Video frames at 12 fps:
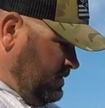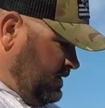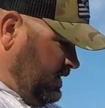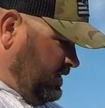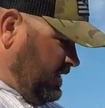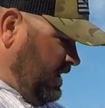
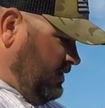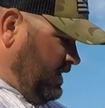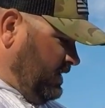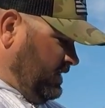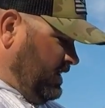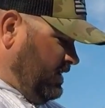like that
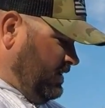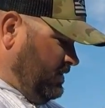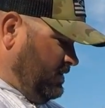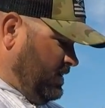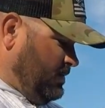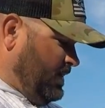right there
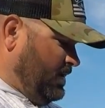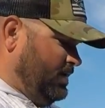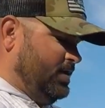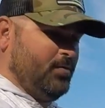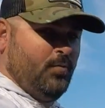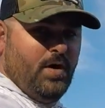that bait will
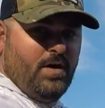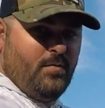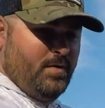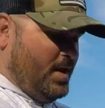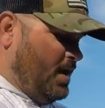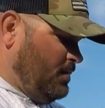hit the water
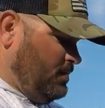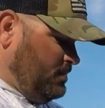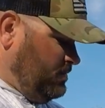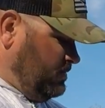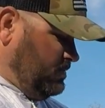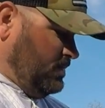without
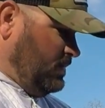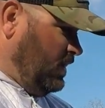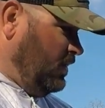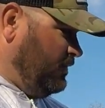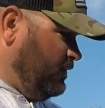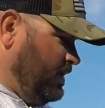
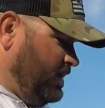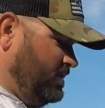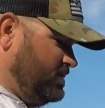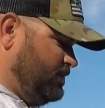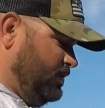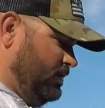overrunning
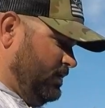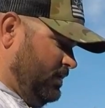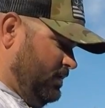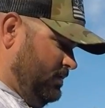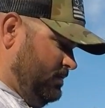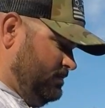the spool at
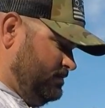all